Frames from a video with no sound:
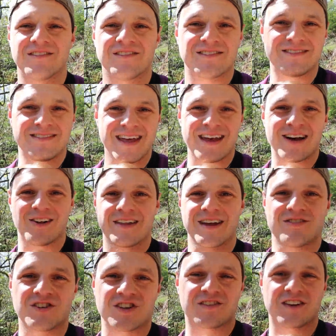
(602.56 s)
and zeal.
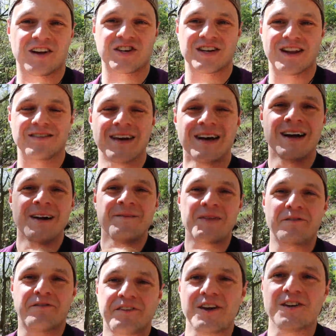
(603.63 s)
He's just such an
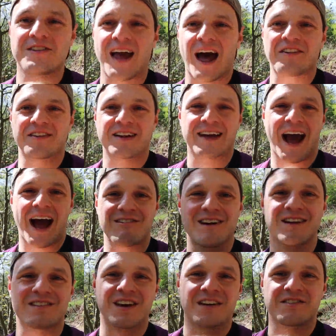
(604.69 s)
enthusiastic
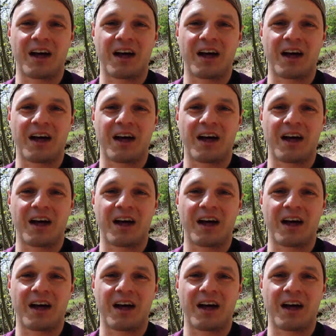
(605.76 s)
character.